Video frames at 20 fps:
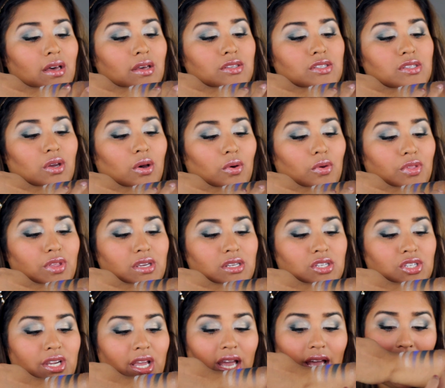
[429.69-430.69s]
So this
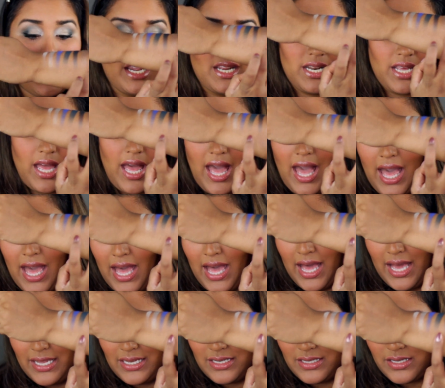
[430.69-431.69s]
shade
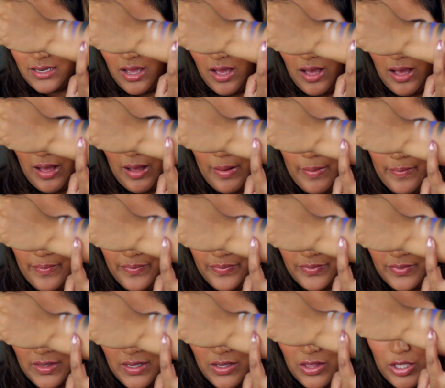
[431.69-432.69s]
and
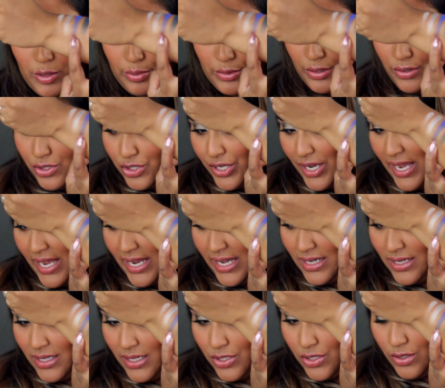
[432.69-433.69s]
the blue
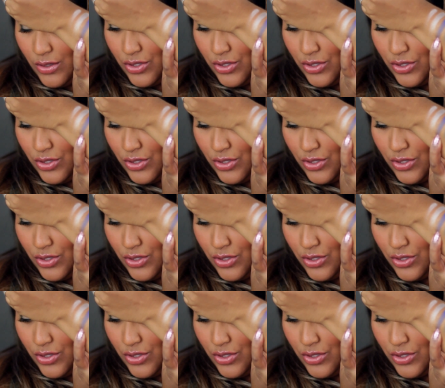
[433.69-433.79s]
shade, these